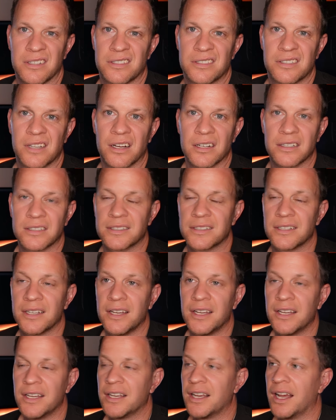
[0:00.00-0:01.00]
sucks.
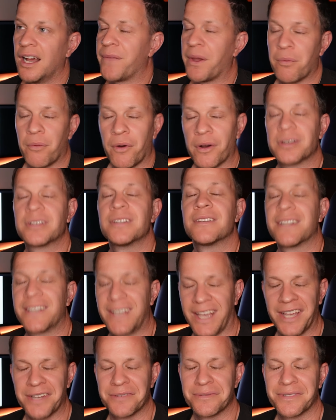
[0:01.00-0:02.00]
That wasn't the
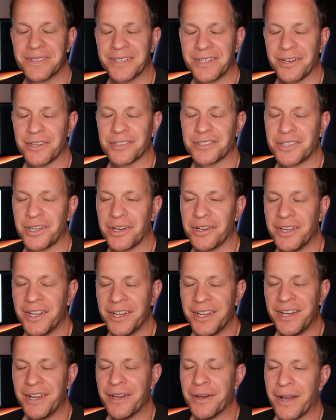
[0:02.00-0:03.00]
case with the
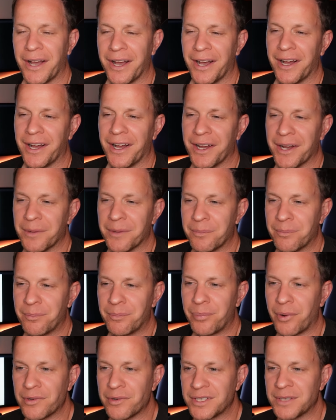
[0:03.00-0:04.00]
Costco
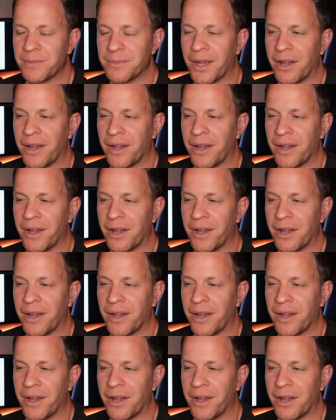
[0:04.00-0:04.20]
protein